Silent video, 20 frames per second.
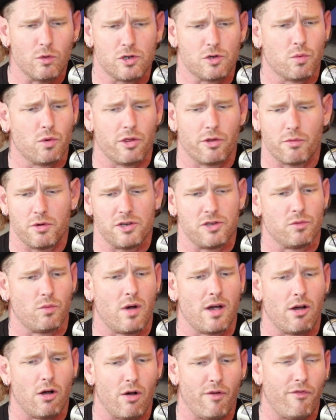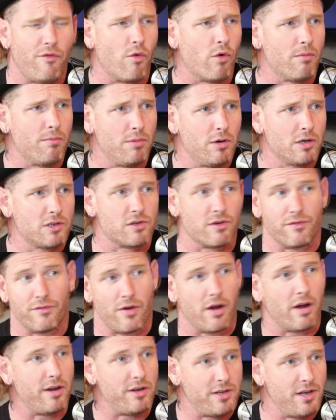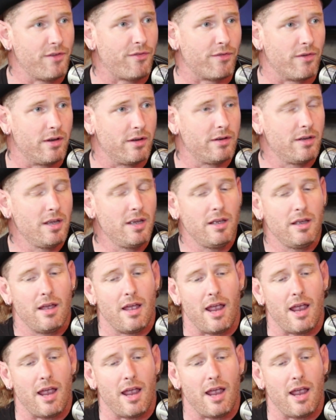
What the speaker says: which is one of the reasons why all four books are very different.